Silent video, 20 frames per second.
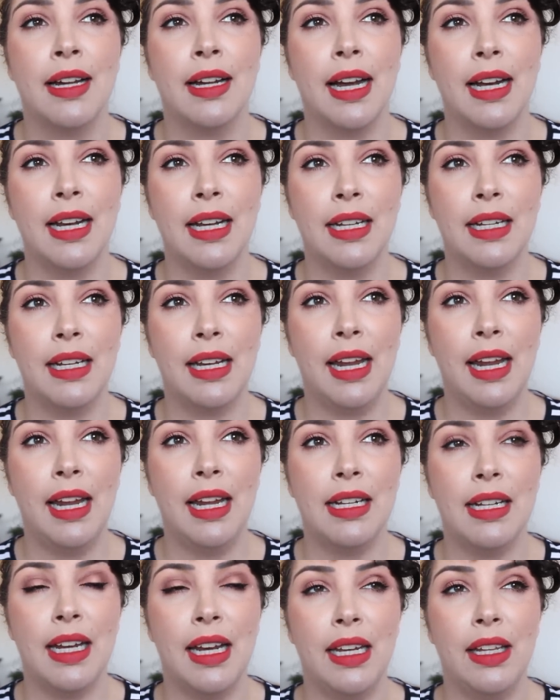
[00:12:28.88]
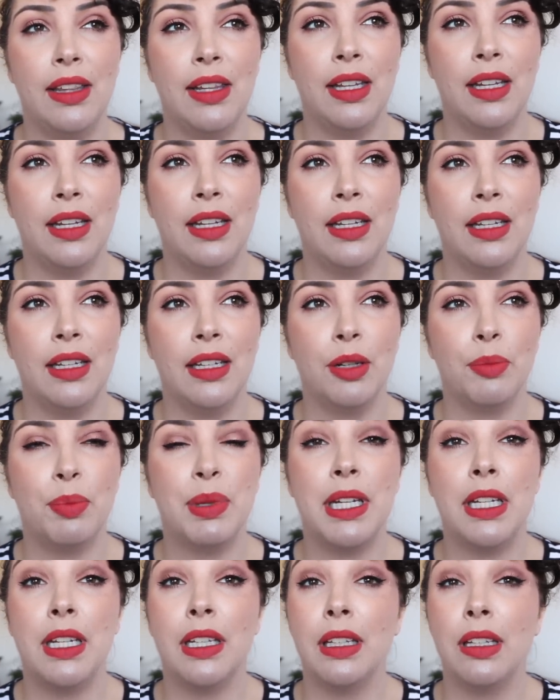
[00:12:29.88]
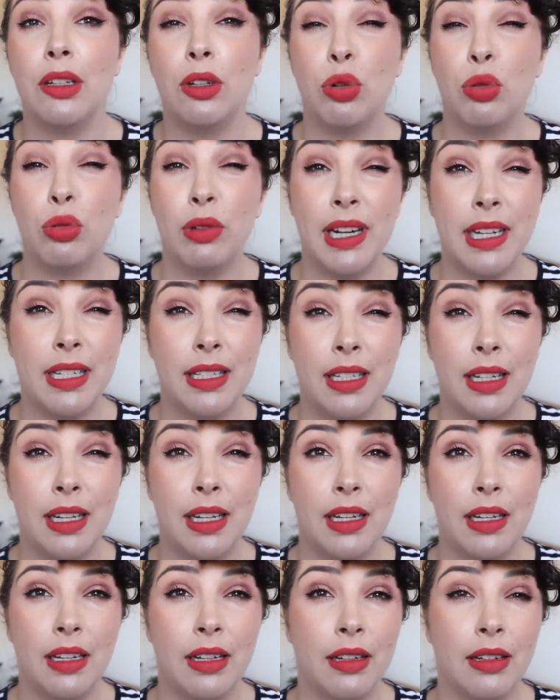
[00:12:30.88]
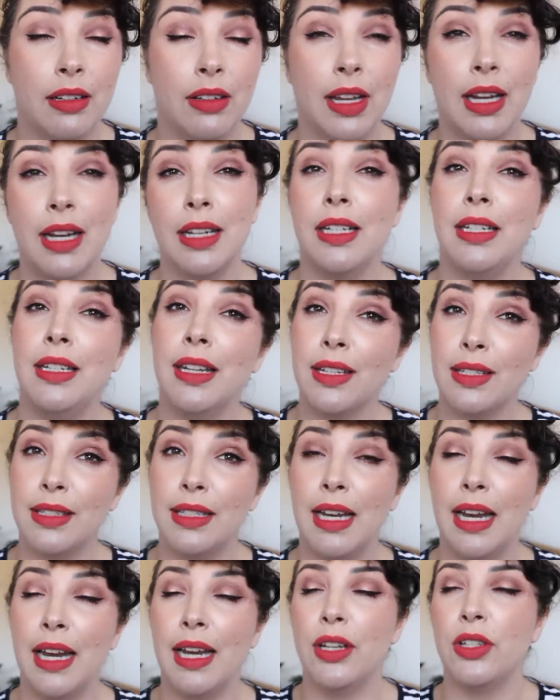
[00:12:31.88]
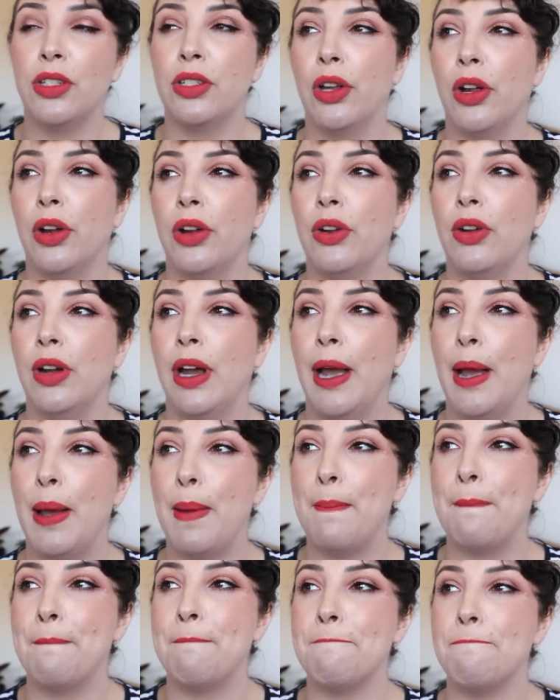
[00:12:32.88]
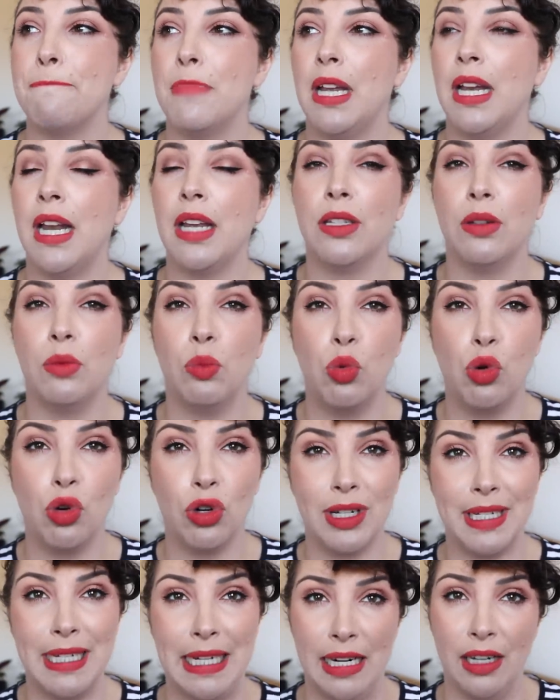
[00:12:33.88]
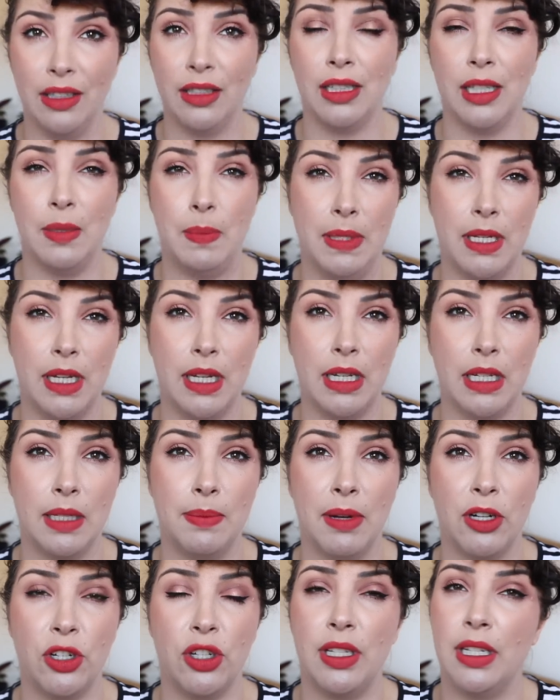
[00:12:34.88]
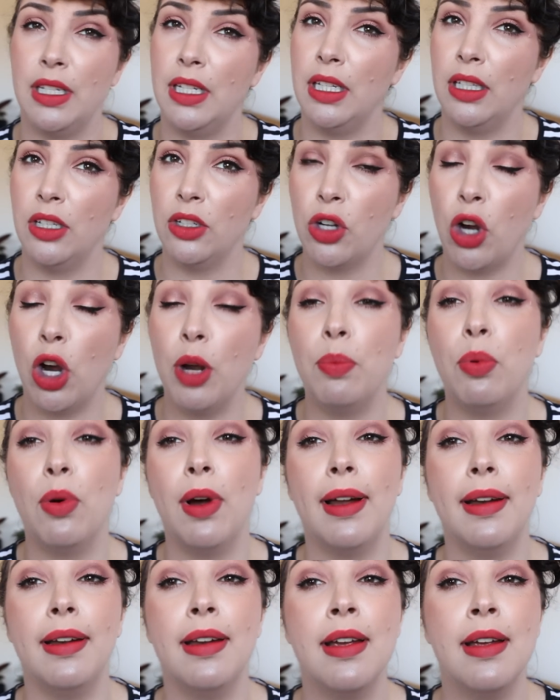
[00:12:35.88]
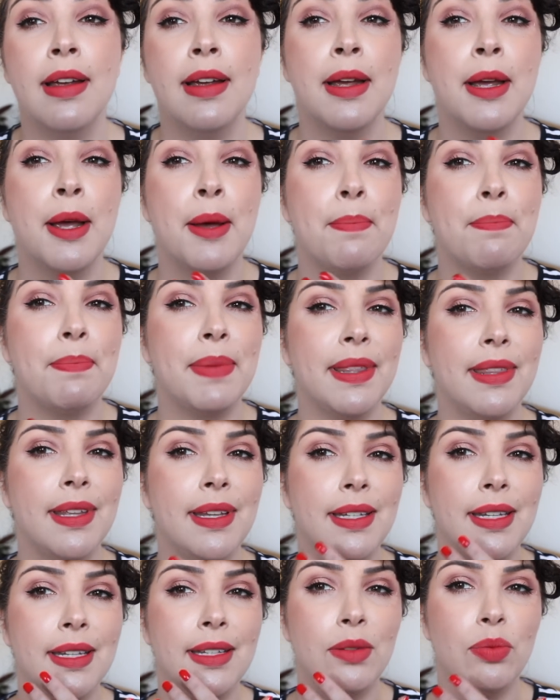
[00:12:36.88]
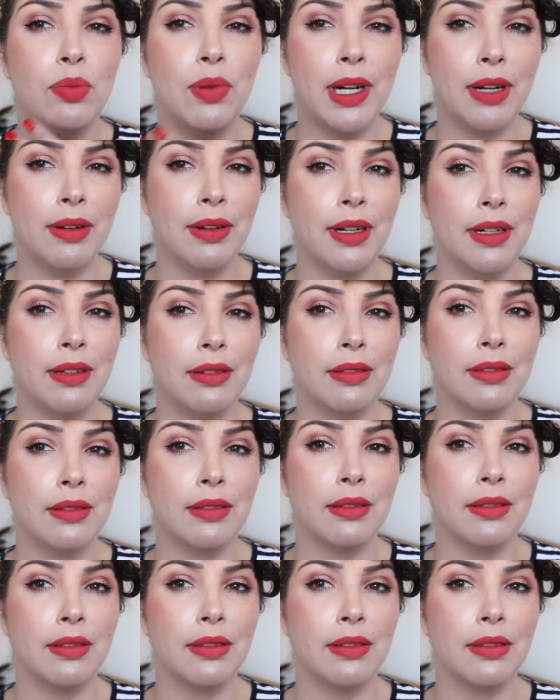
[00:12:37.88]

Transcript: I didn't eat anything particularly greasy like I did yesterday, so it hasn't worn down the lipstick as much as it did the taupe one, but this is wearing